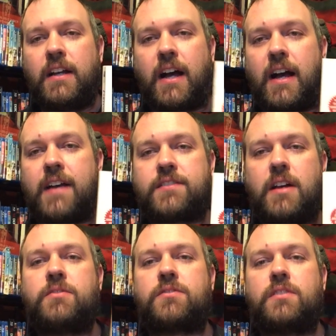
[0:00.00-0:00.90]
Uh, so
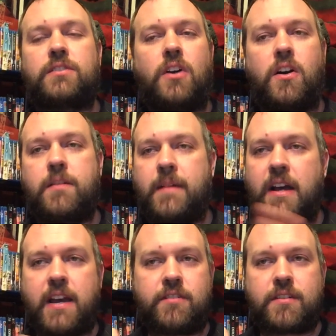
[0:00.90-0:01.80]
I'm just going to talk
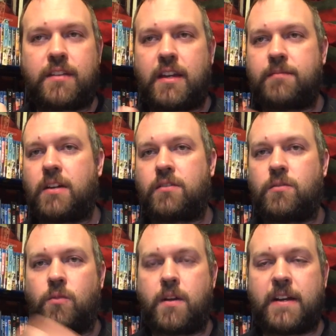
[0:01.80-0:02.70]
about everything. I'm not going
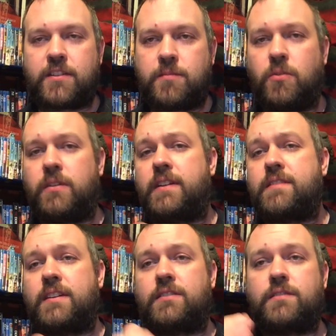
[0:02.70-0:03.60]
to worry about spoiling
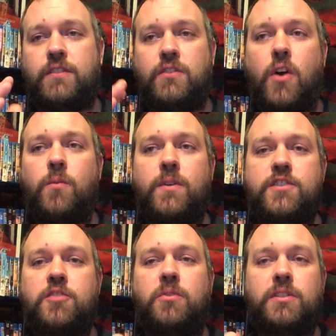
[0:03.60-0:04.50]
anything. So if you don't want
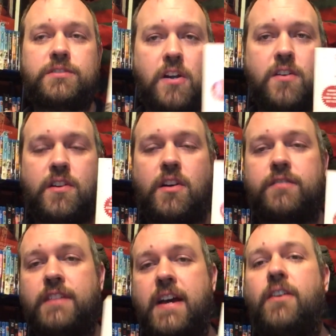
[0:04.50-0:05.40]
to spoil, turn it
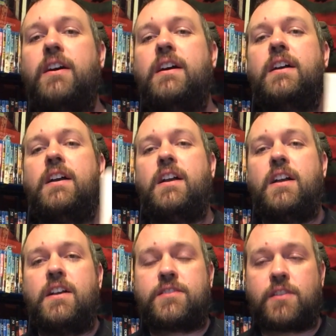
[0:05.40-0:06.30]
off now.
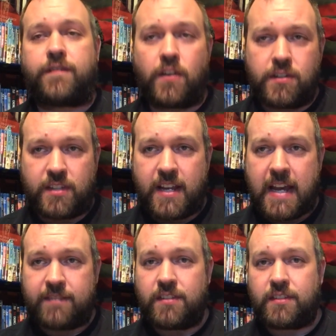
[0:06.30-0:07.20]
So the first thing
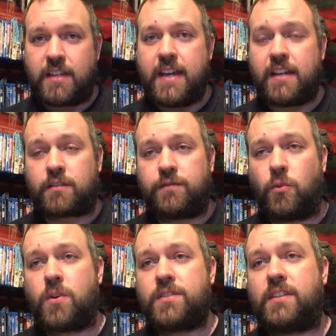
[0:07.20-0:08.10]
I have to say is
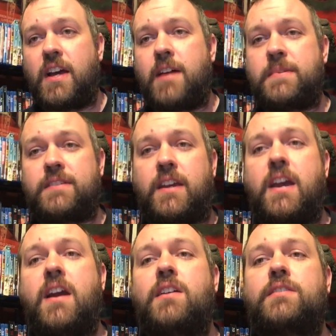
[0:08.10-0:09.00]
Forrest Gump as a
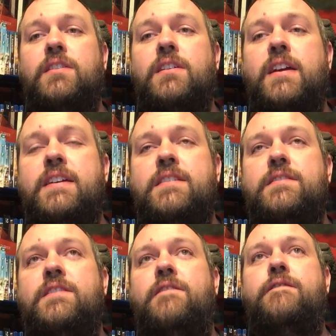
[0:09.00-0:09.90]
character
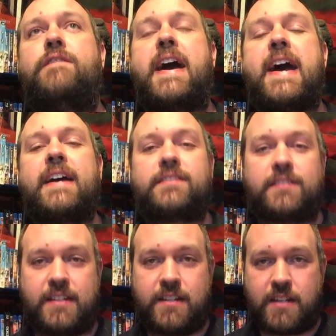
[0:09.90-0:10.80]
is
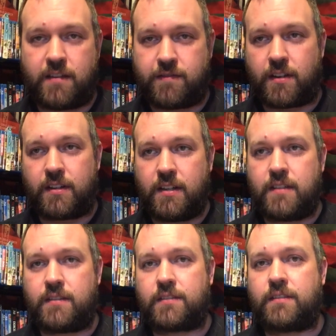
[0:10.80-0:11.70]
vastly different
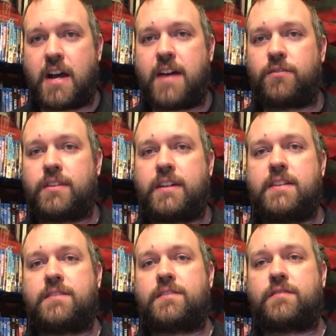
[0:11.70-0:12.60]
in this novel than
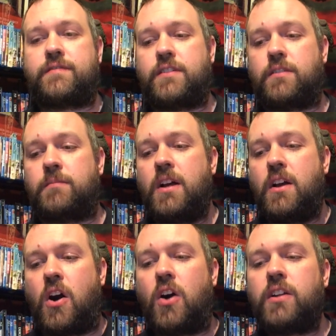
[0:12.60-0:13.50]
he is in the film.
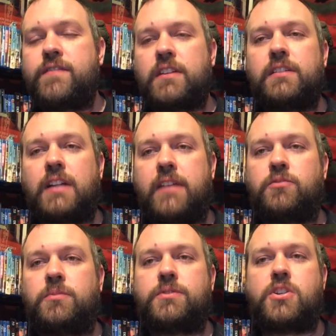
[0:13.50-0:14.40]
All of the
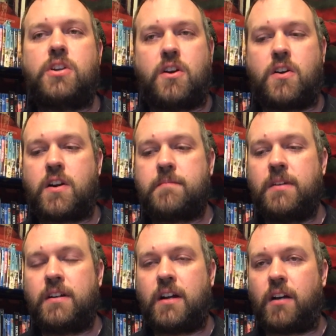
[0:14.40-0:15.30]
lovable
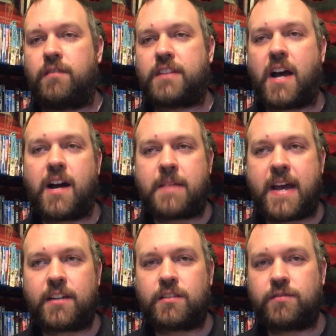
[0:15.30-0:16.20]
charm of Tom
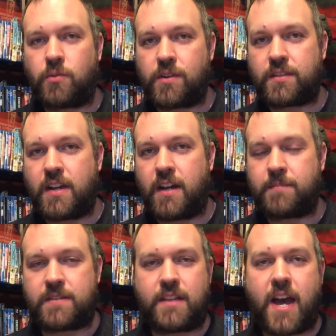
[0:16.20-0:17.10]
Hanks' Forrest
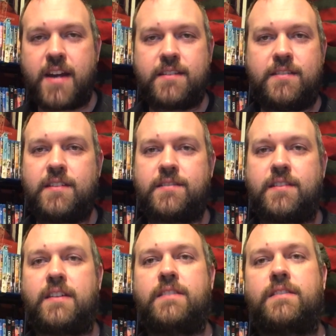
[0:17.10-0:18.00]
Gump is
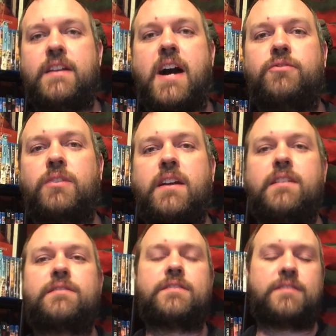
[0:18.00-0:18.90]
non-existent in the novel
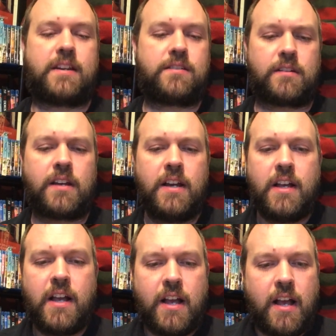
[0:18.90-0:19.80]
characterization.
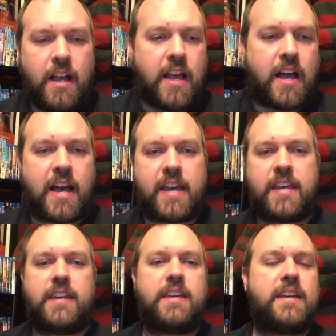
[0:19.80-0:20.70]
Uh,
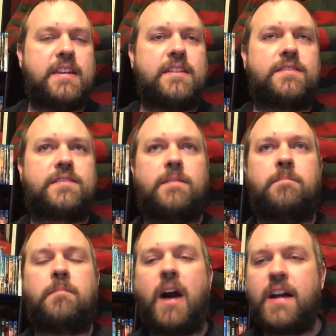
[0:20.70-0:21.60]
he is
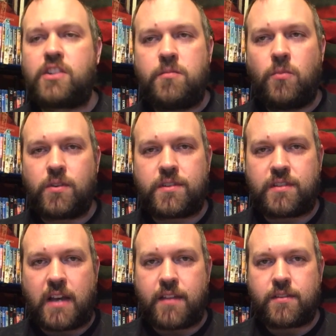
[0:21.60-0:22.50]
much more
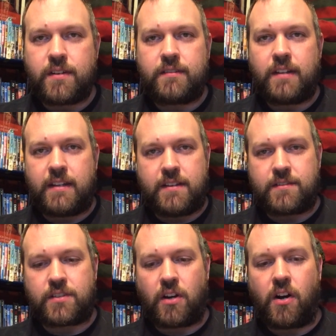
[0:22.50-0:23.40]
southern in
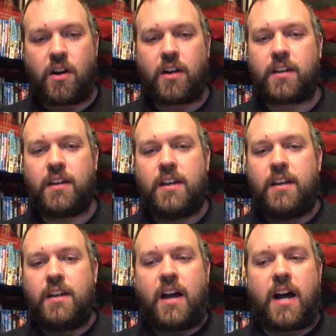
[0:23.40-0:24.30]
his talk.
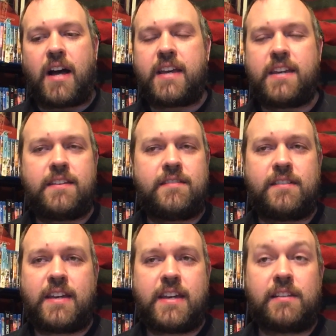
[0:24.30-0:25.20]
Uh,
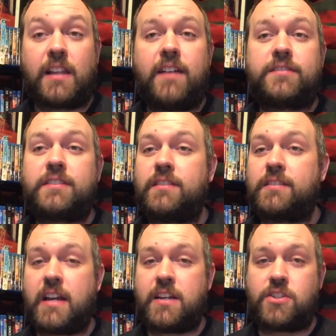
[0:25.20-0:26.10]
he he loves to
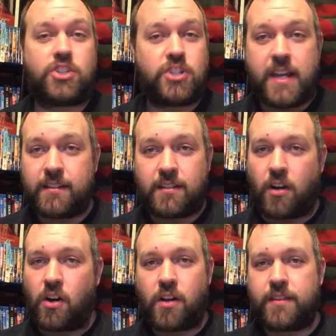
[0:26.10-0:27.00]
say shit
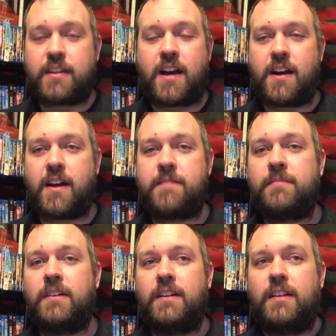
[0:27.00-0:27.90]
all the
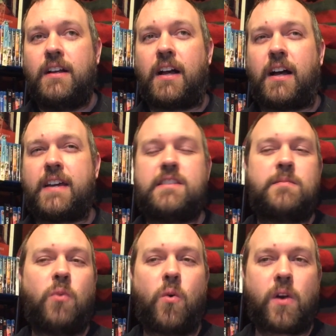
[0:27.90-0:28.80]
time. Uh,
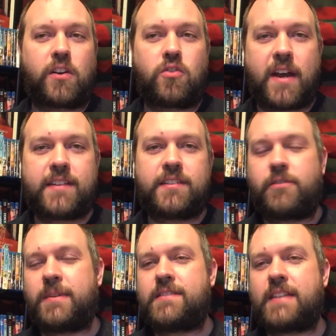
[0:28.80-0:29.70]
he's more aggressive.
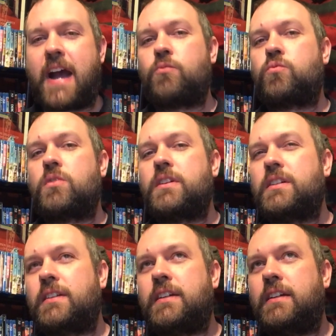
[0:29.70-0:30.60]
I mean, he's not
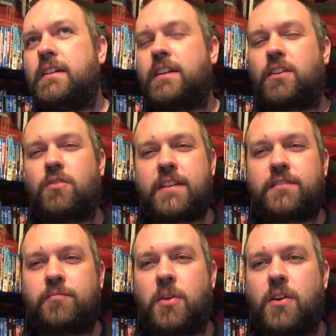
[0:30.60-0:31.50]
really an
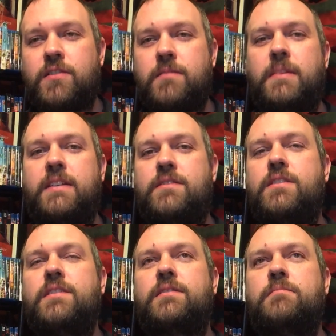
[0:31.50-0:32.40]
aggressive person, but he's
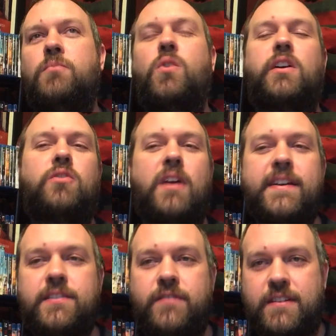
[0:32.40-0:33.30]
just more
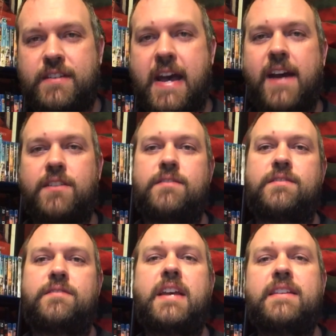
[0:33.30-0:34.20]
aggressive in his actions
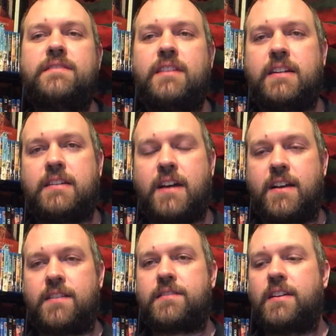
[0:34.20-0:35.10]
and things that he
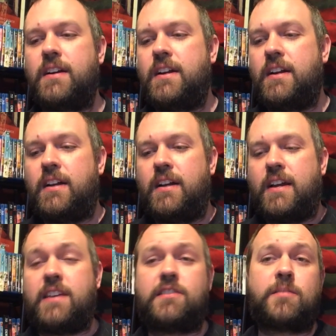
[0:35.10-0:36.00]
does.
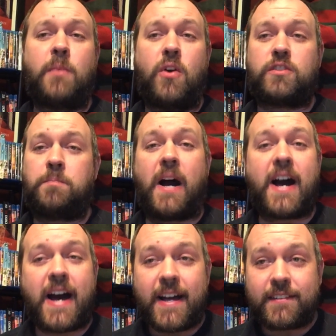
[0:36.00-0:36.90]
He smokes
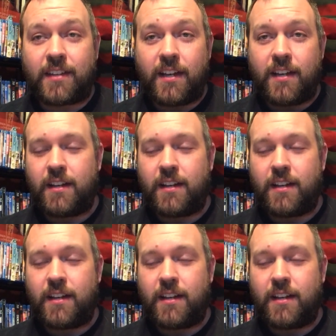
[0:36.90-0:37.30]
pot.